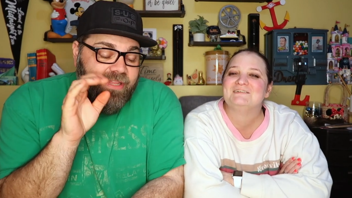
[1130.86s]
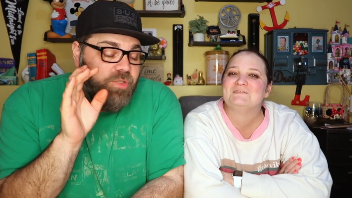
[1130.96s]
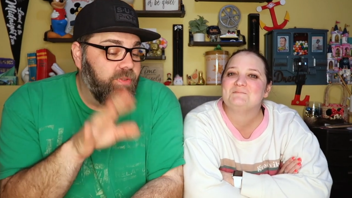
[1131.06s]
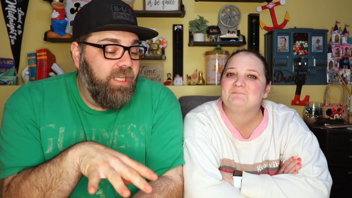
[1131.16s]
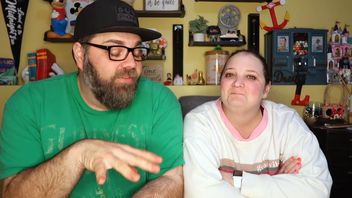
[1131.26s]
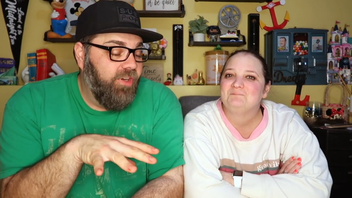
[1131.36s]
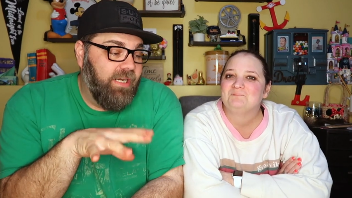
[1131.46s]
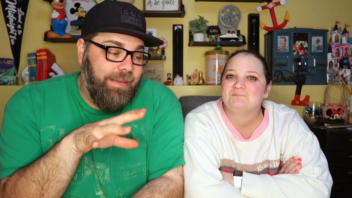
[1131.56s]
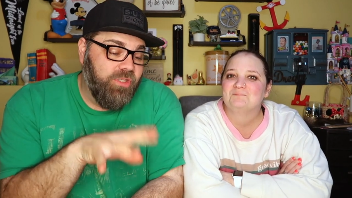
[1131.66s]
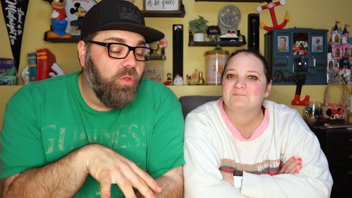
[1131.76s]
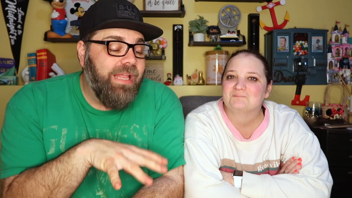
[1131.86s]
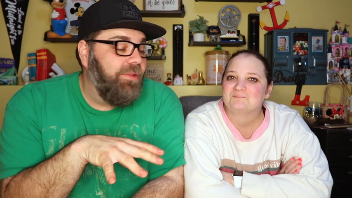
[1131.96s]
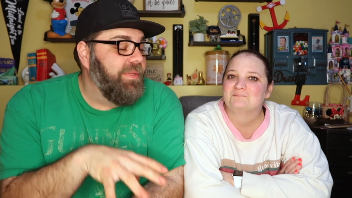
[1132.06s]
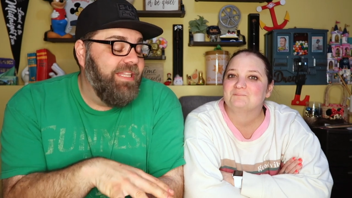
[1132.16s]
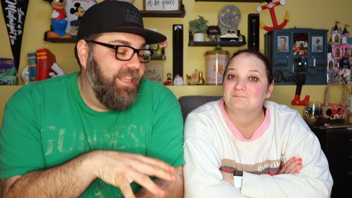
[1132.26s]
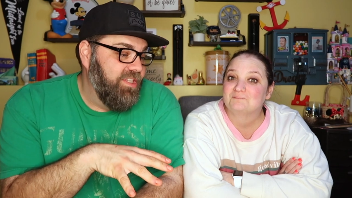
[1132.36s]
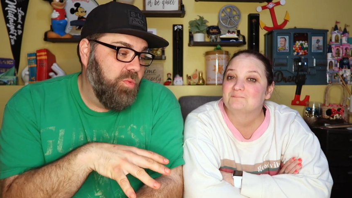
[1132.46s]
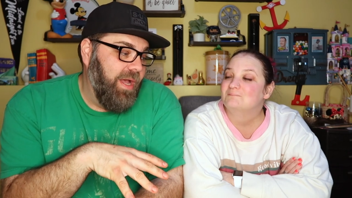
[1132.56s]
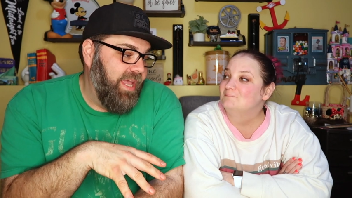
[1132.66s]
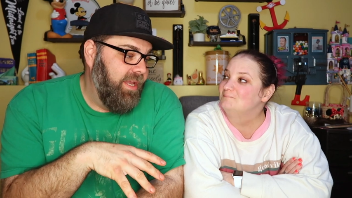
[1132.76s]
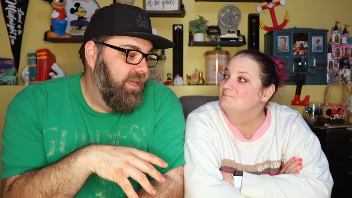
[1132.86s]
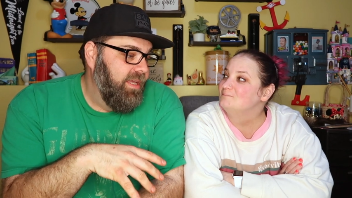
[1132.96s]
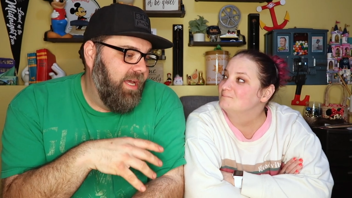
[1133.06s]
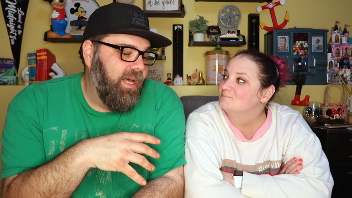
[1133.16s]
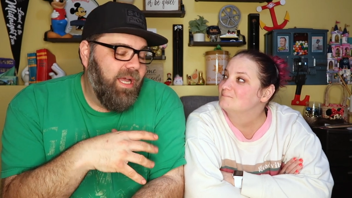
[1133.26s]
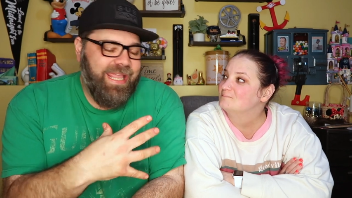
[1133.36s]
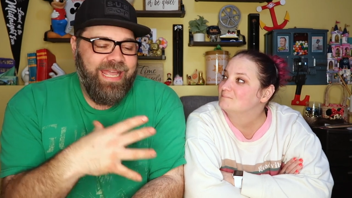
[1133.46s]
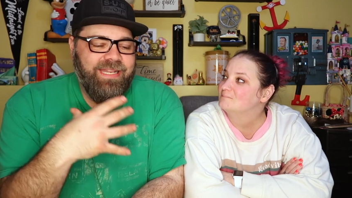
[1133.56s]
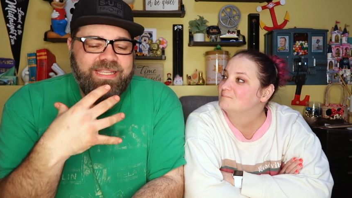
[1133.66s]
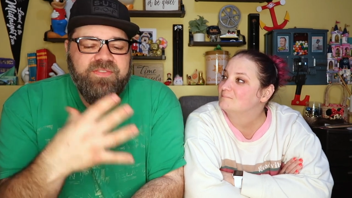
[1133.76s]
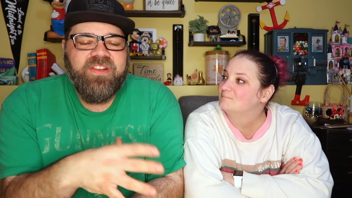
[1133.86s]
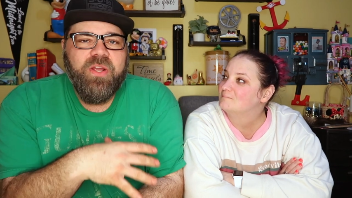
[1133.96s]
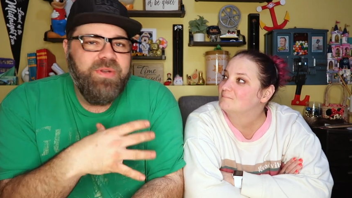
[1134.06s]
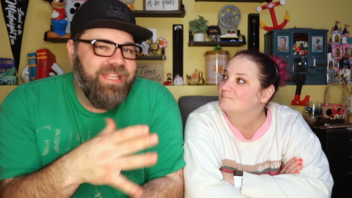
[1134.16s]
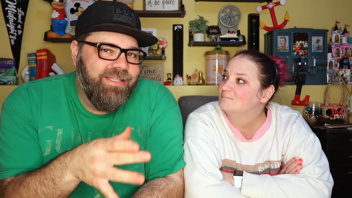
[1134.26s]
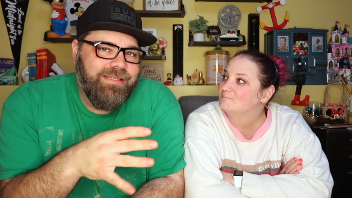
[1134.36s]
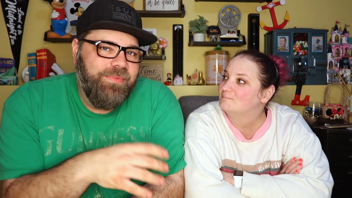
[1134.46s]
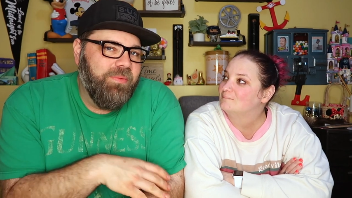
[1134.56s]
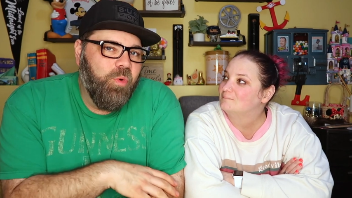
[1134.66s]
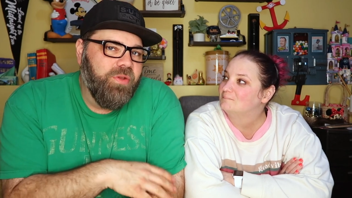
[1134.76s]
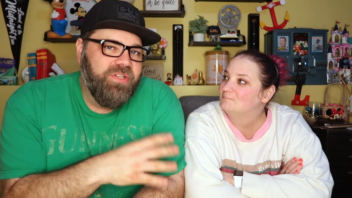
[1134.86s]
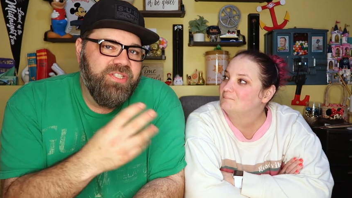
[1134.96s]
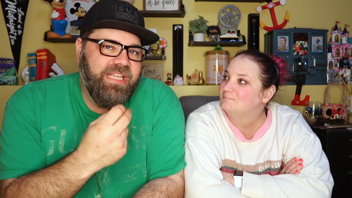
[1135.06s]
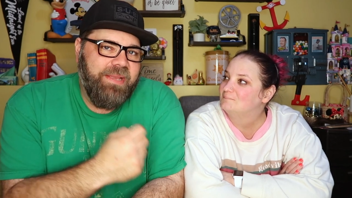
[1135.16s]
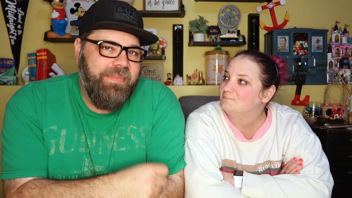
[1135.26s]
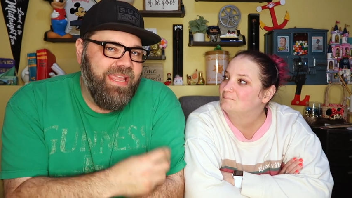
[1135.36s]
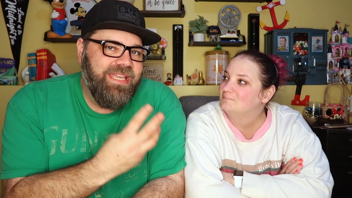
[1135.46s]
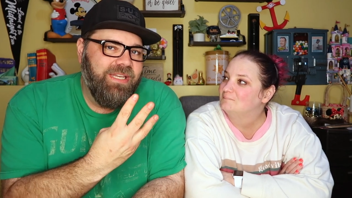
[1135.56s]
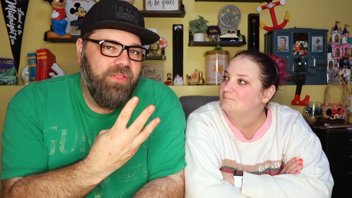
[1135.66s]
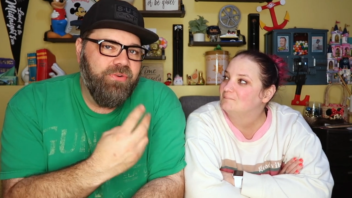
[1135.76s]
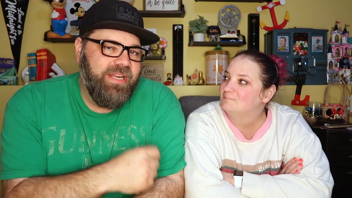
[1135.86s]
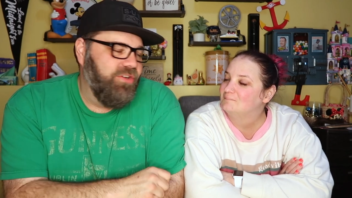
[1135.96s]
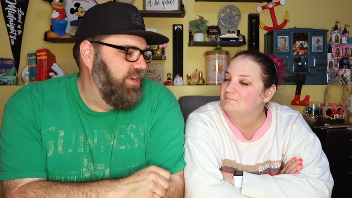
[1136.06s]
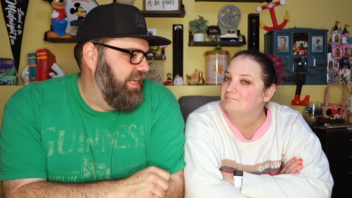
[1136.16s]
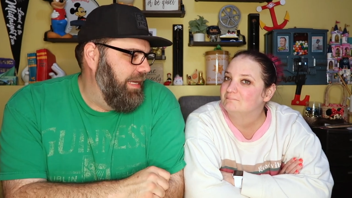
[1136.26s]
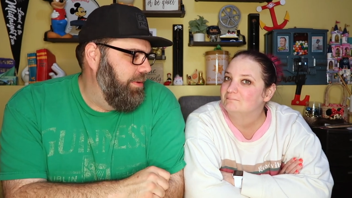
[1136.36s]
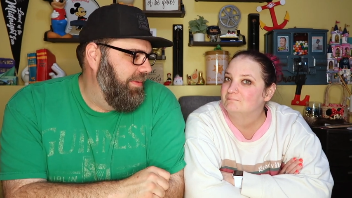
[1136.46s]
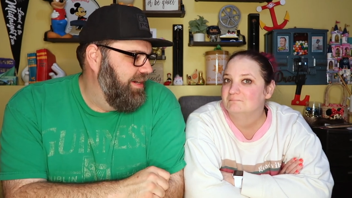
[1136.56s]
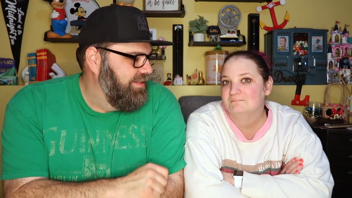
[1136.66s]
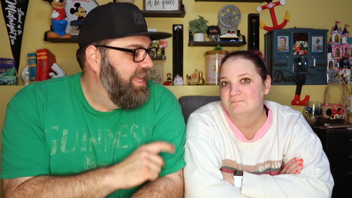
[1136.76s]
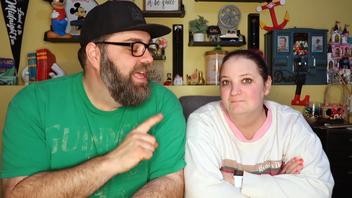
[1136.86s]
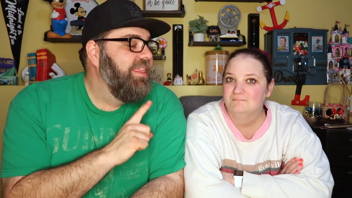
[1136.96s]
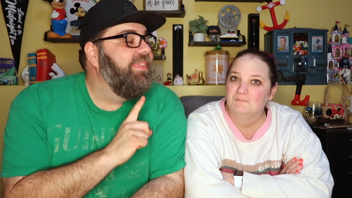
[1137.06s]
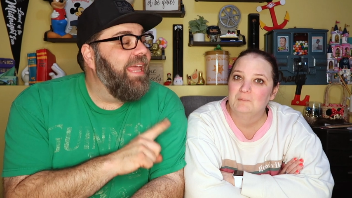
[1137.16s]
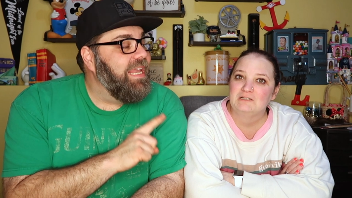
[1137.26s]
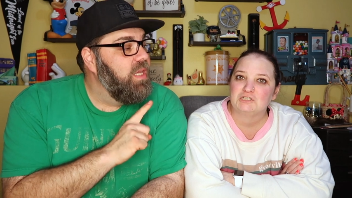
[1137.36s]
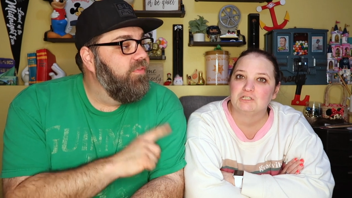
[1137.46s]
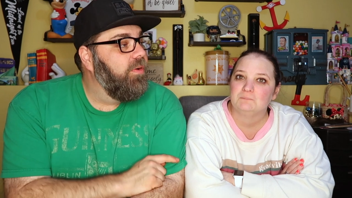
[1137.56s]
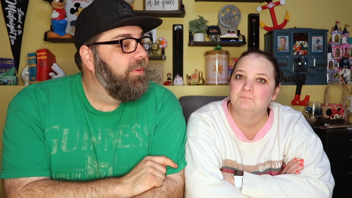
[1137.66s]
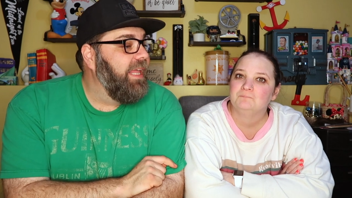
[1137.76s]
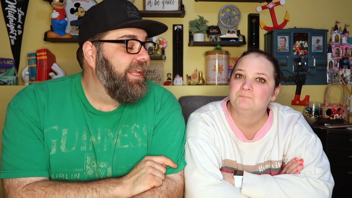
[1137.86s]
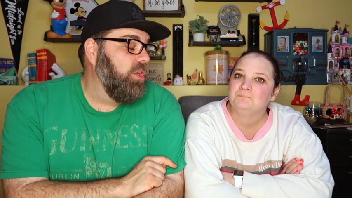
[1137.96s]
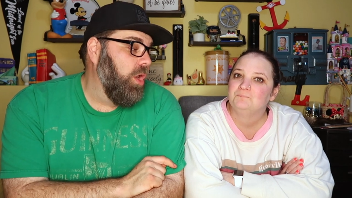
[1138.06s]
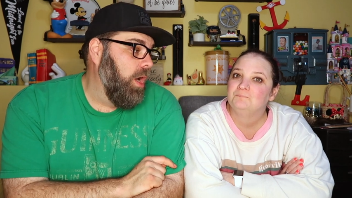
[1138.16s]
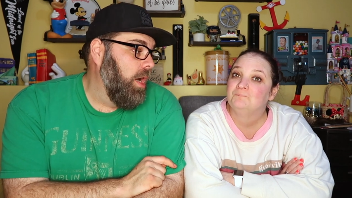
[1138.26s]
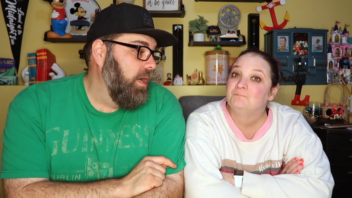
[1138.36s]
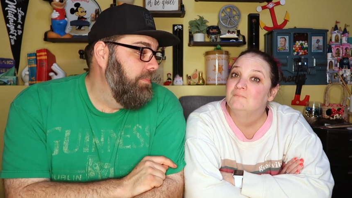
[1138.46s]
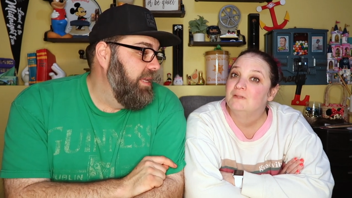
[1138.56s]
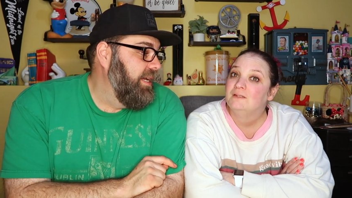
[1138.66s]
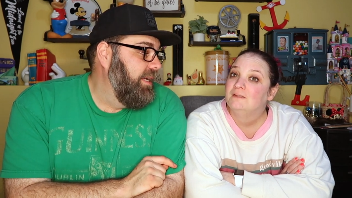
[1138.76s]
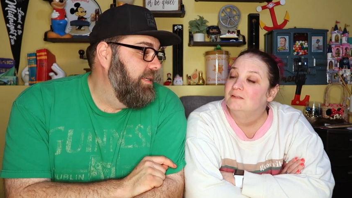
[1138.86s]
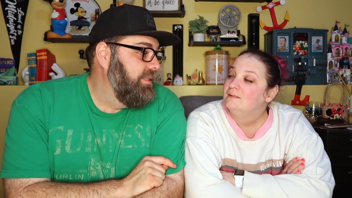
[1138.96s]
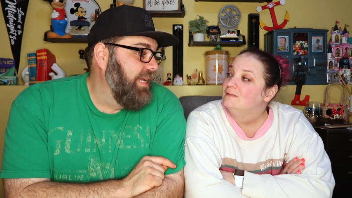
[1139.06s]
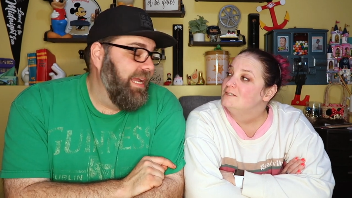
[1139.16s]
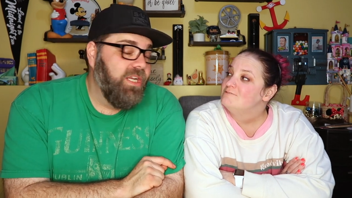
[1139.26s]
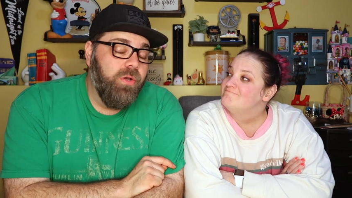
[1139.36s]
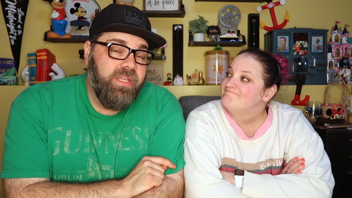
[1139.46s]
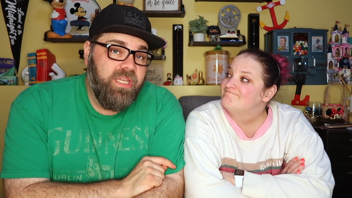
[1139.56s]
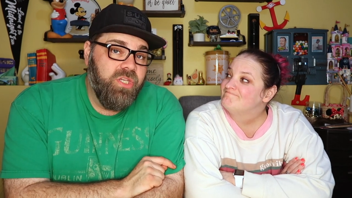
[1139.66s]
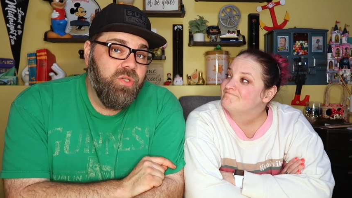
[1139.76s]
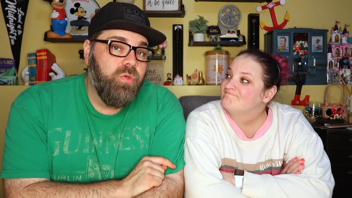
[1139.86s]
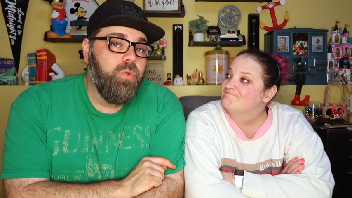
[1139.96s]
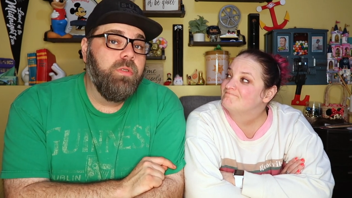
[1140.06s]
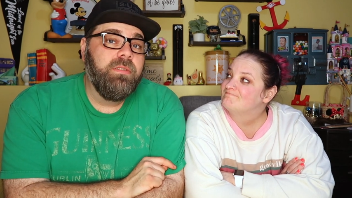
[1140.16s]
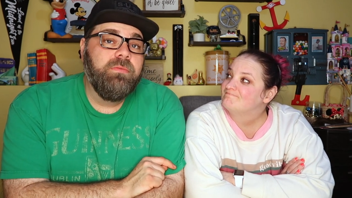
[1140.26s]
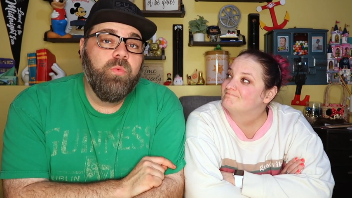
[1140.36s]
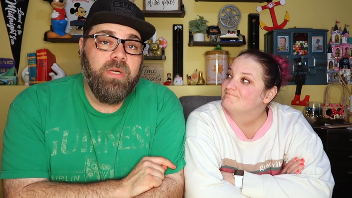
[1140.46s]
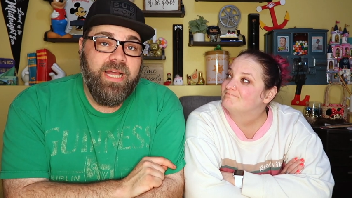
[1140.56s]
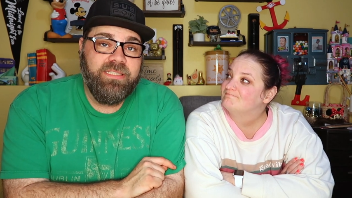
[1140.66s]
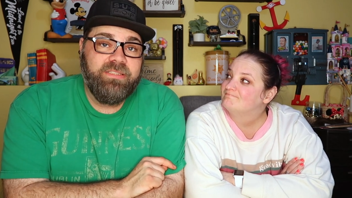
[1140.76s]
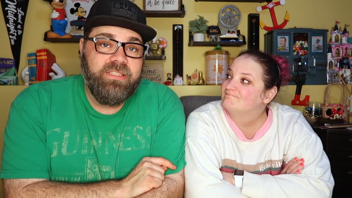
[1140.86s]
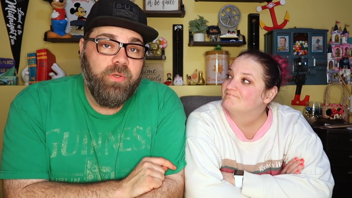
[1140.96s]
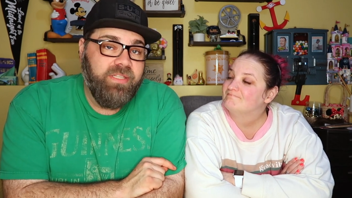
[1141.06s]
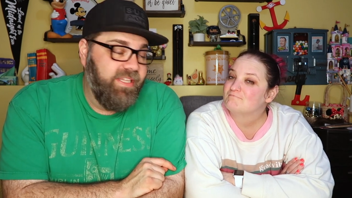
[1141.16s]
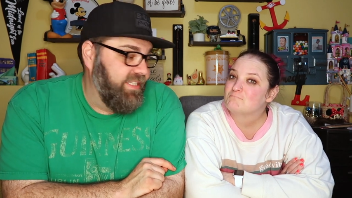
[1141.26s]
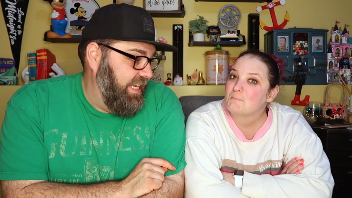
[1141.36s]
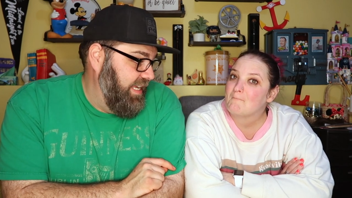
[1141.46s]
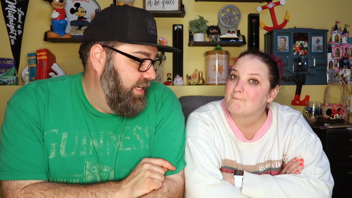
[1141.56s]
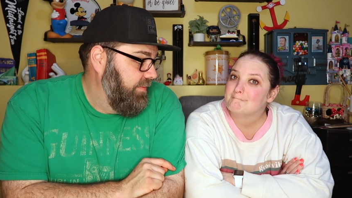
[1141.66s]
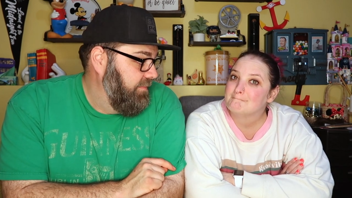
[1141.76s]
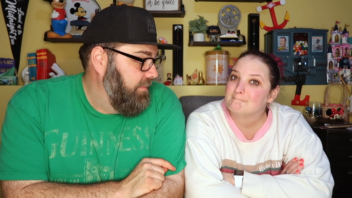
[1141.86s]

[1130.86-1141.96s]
Speaker 1: this was a ton of fun. I'm so glad we did it this way. Uh, again, this video needed something more than just like making three ingredient gummy bears. Thank you for playing along because I know that you were not stoked at this idea.